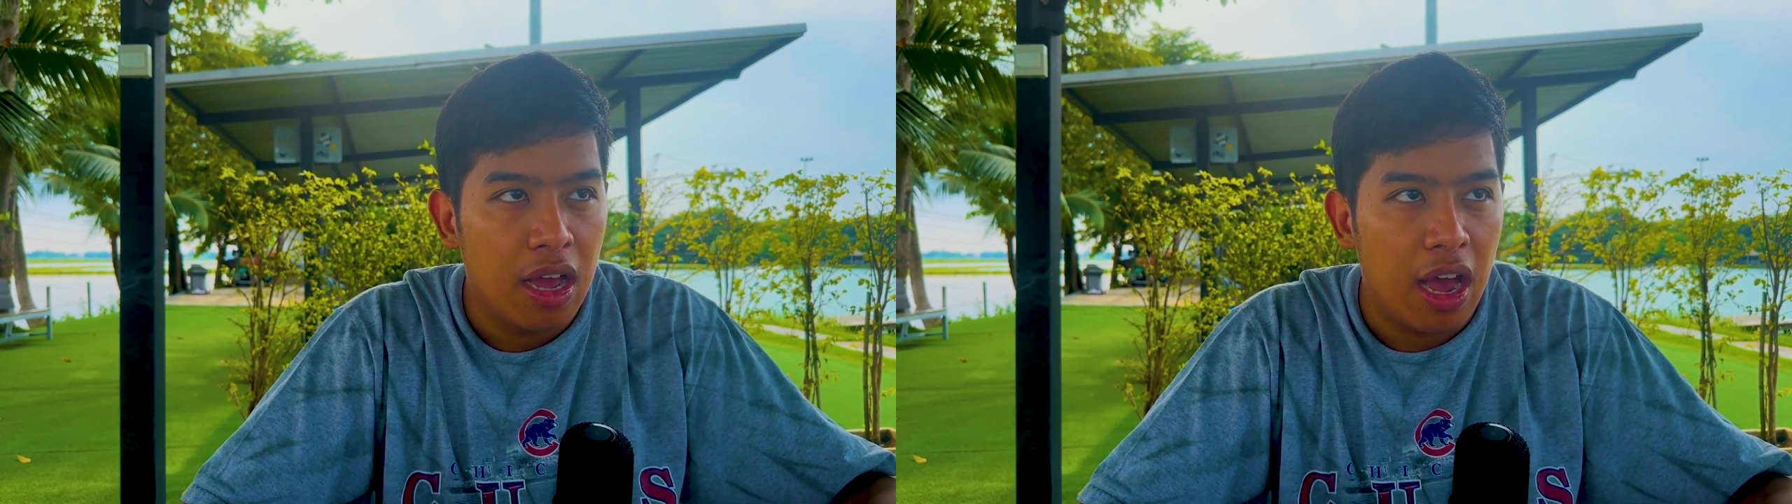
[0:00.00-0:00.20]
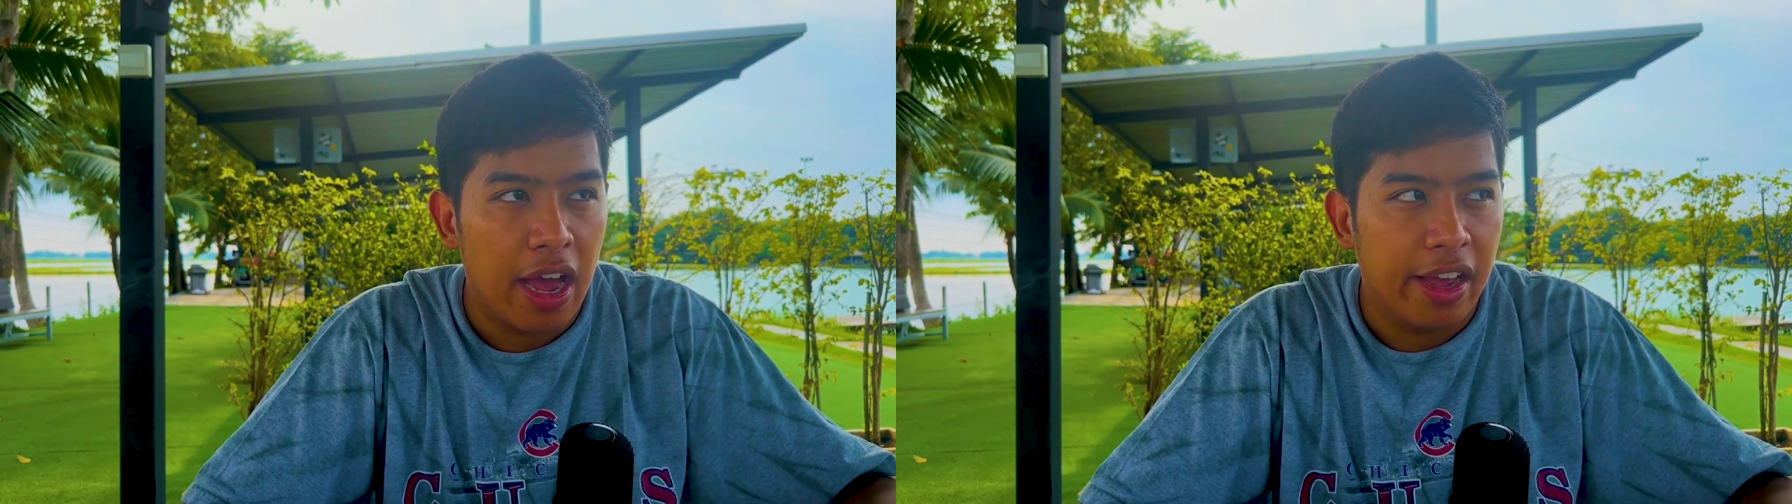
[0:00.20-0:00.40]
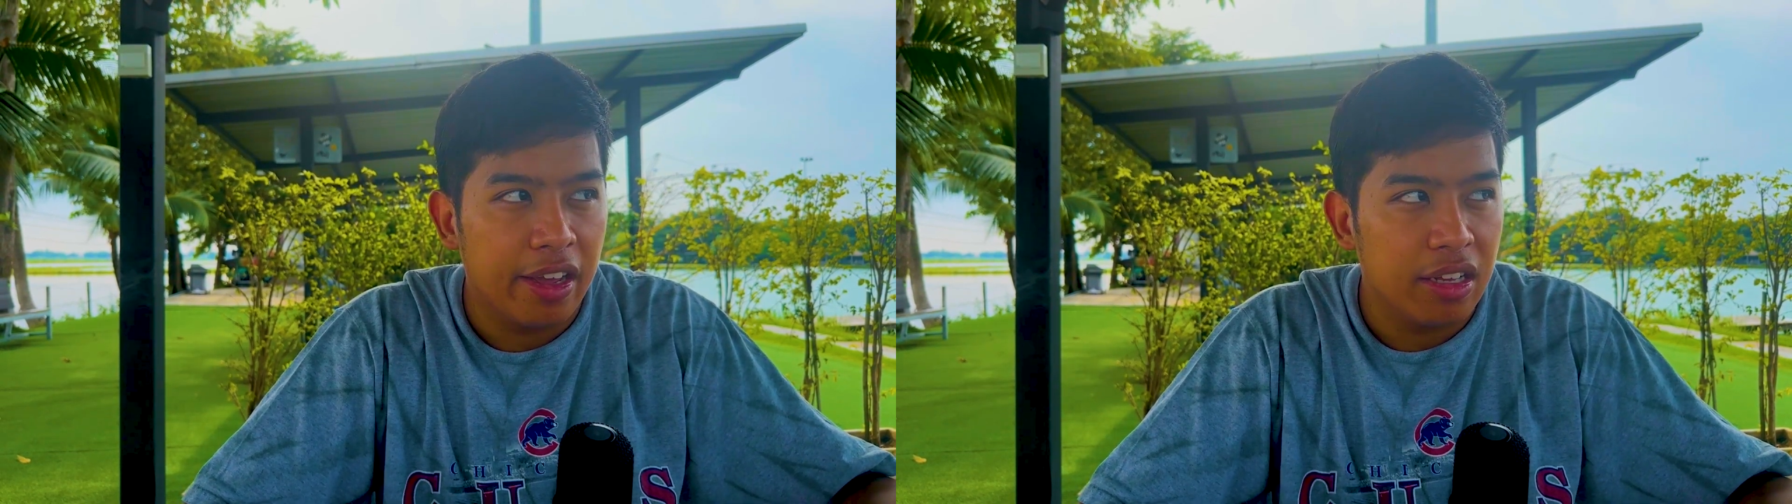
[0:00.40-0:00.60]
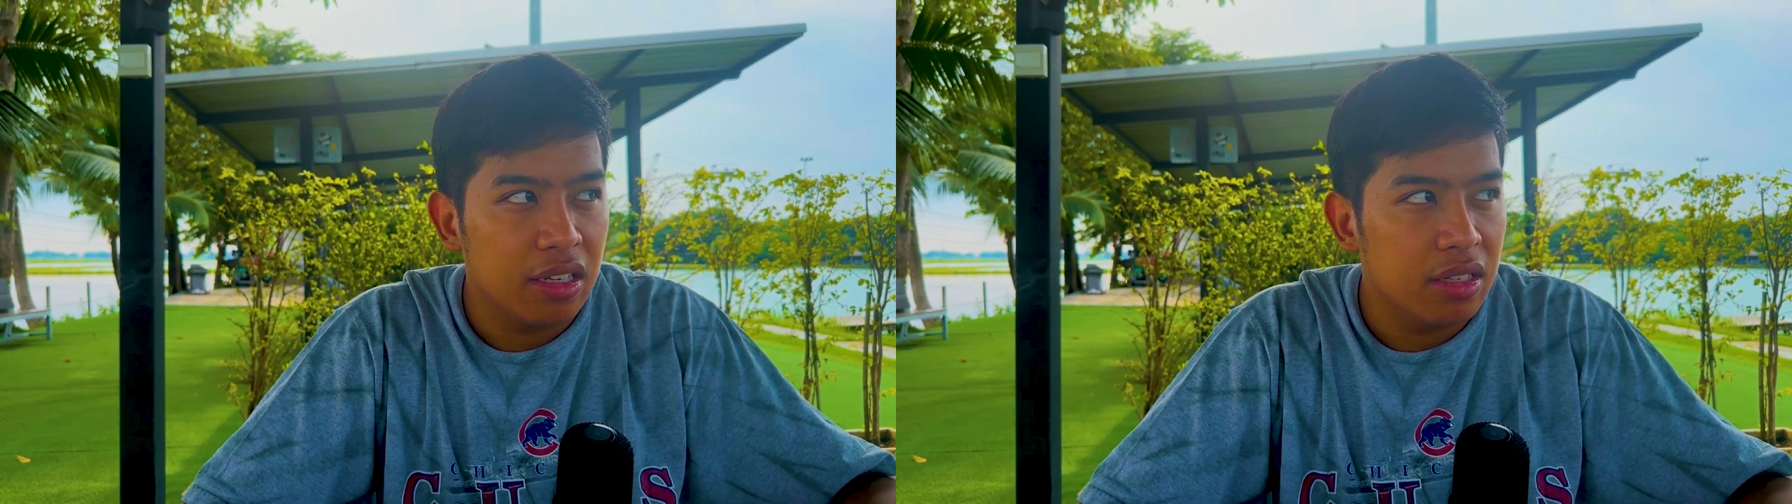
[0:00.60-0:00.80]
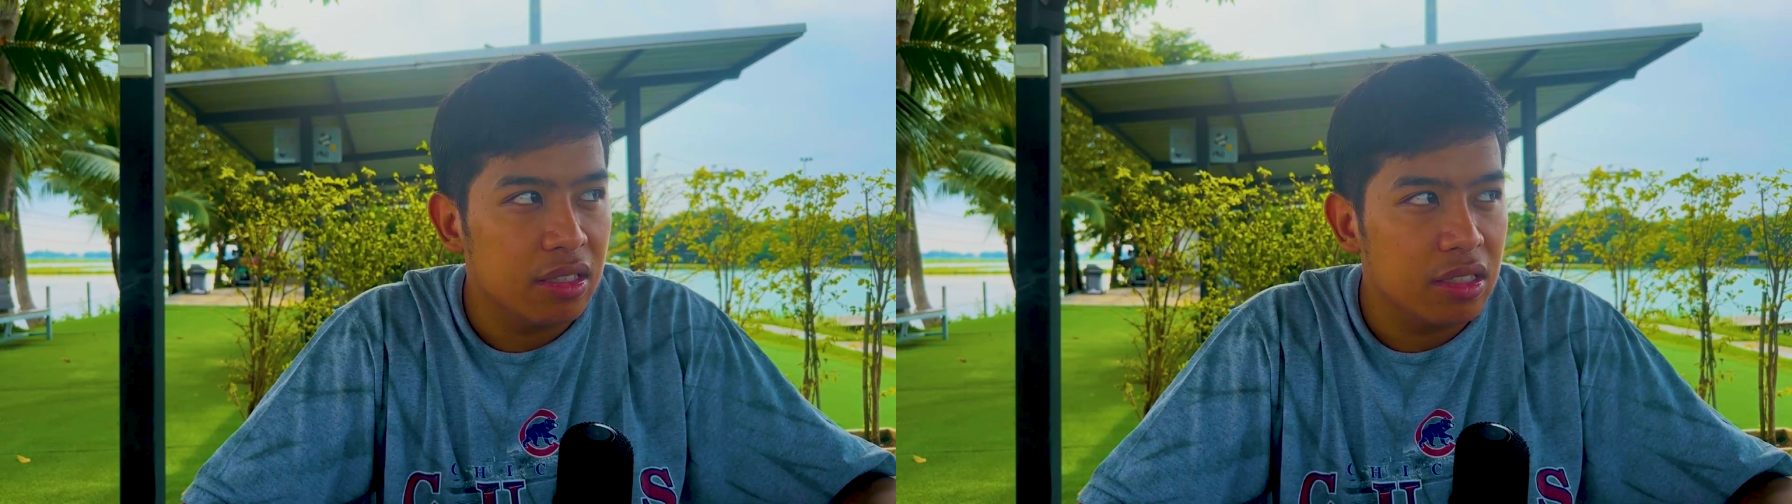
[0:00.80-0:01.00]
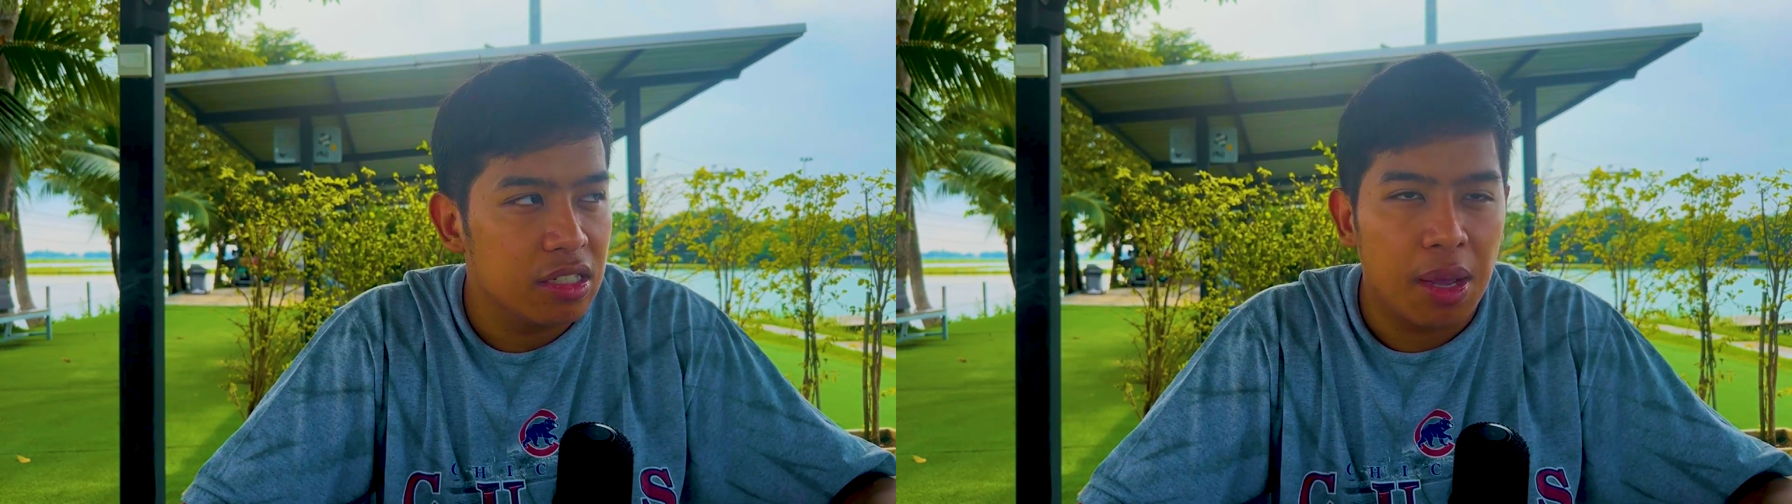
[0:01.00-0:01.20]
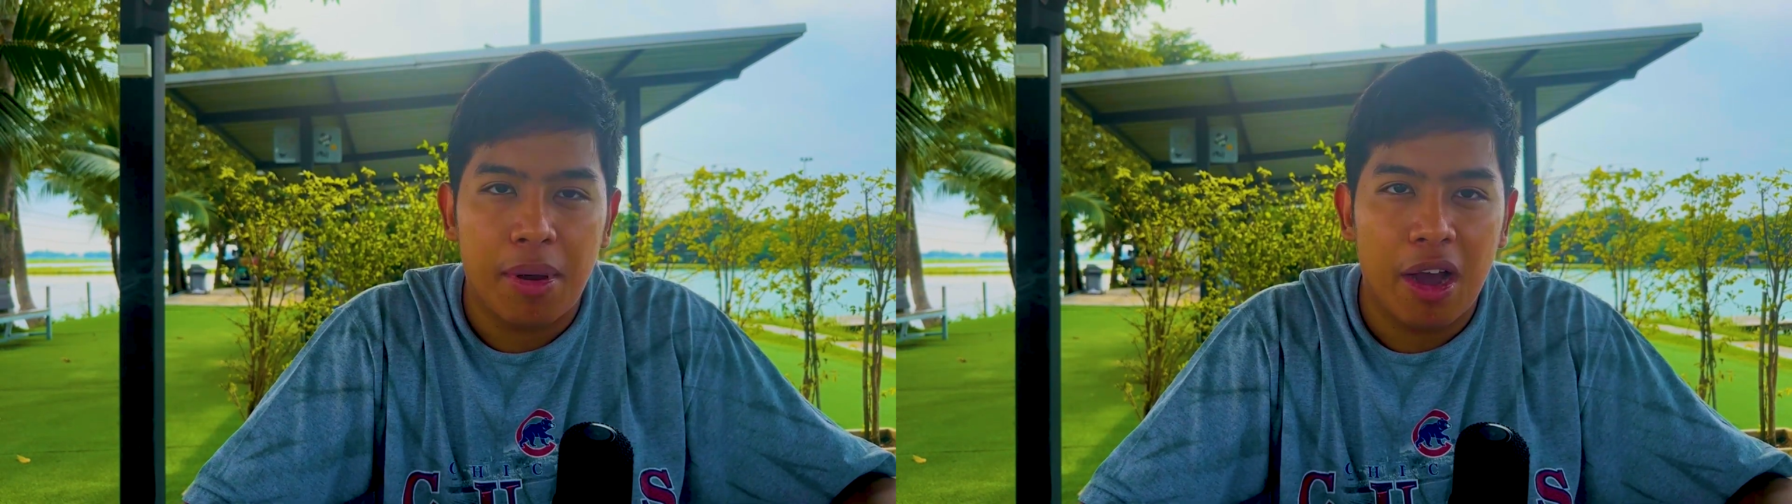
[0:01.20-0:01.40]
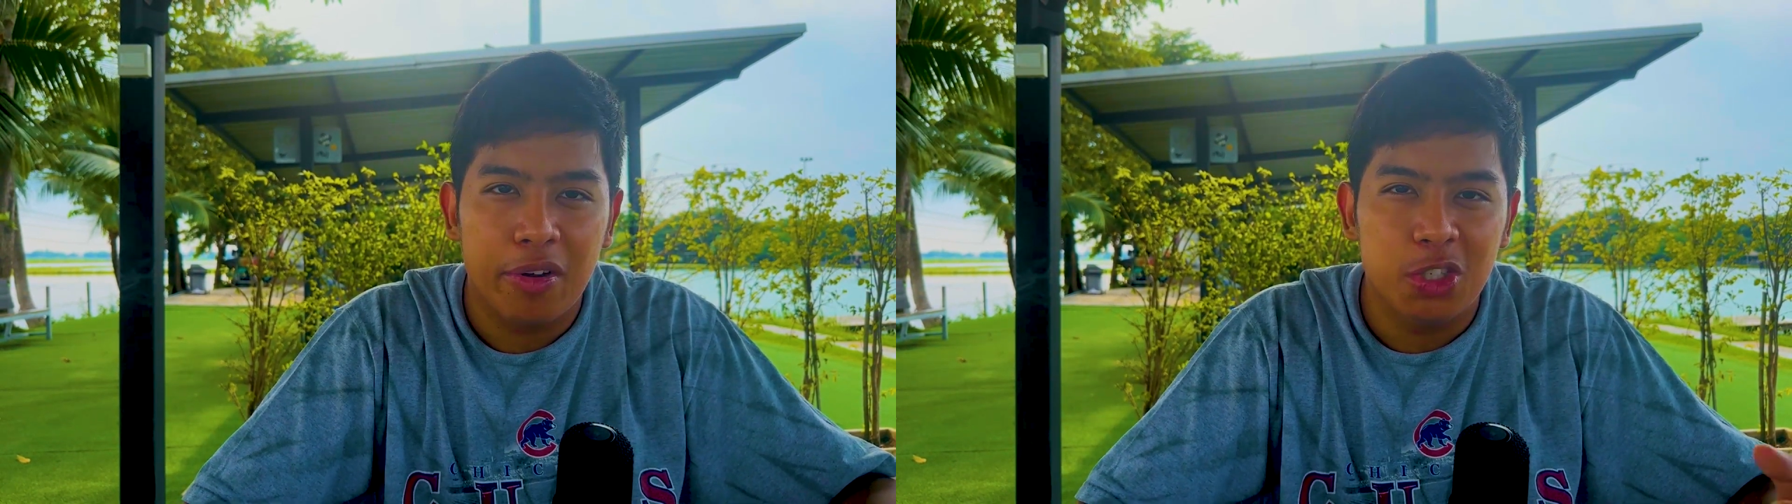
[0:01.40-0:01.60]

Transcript: I somehow